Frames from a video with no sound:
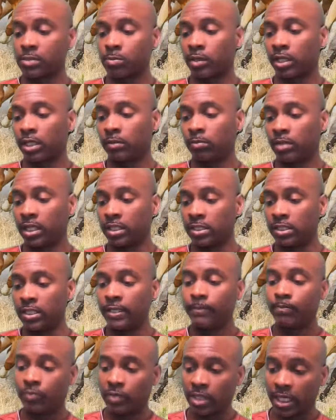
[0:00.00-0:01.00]
making money.
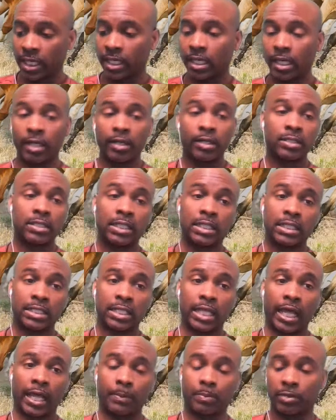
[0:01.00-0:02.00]
Then I guarantee it's
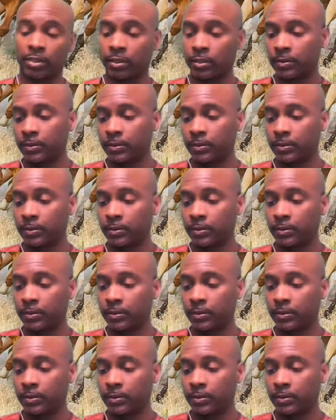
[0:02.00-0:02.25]
happening.